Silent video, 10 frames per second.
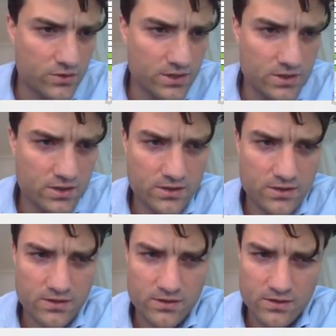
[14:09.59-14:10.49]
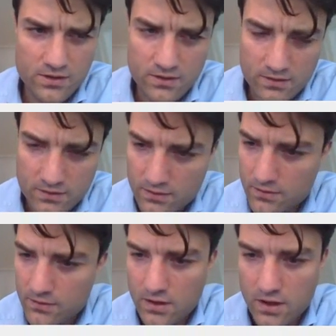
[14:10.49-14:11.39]
etc.,
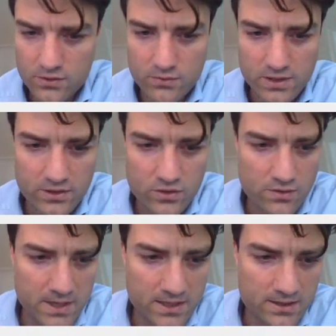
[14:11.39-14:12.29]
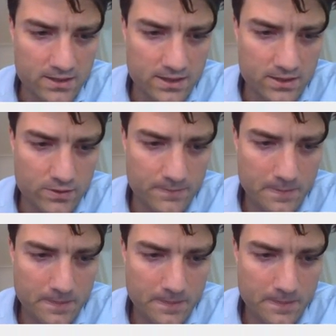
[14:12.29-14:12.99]
cost related to the mentor, etc.